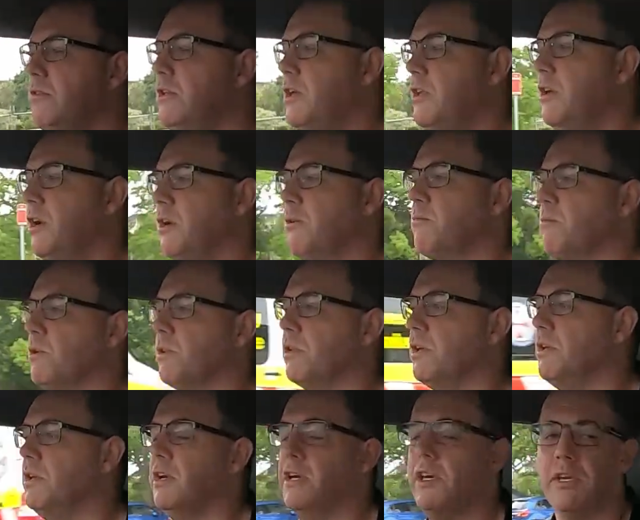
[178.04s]
you don't
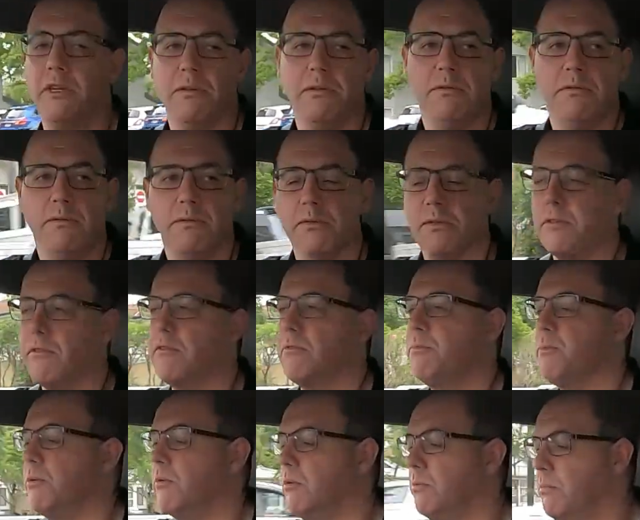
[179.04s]
really need the
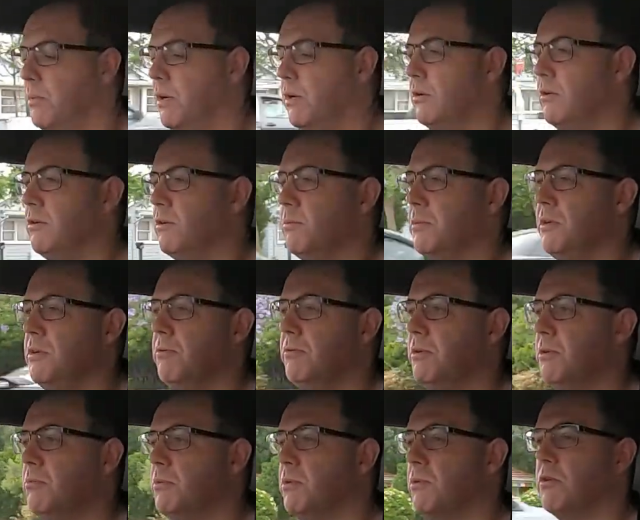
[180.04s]
sport mode. I mean, if
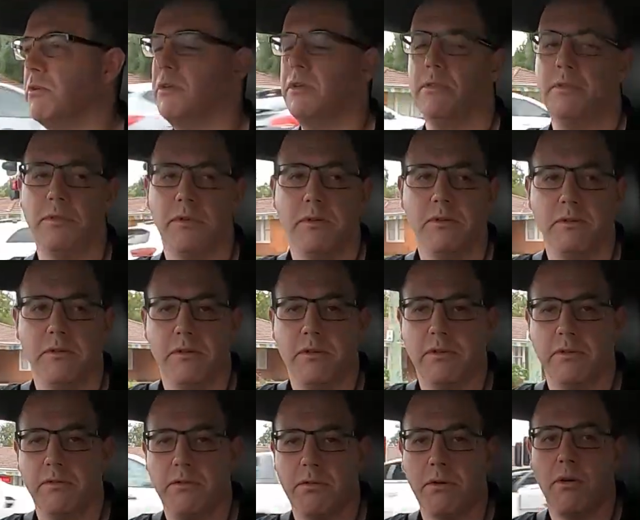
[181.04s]
you're more an
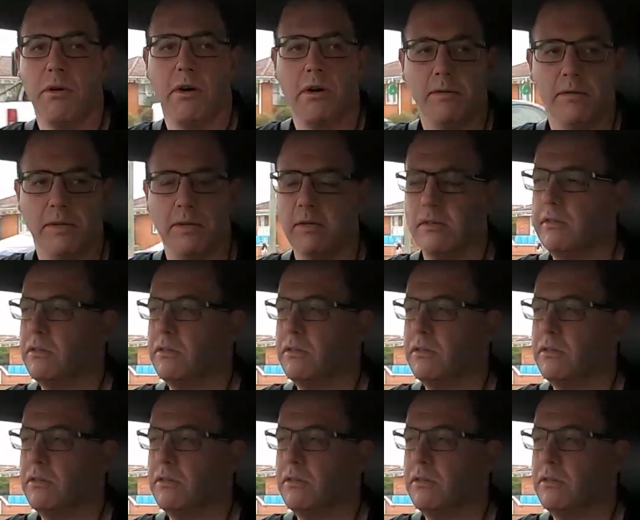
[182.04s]
enthusiast driver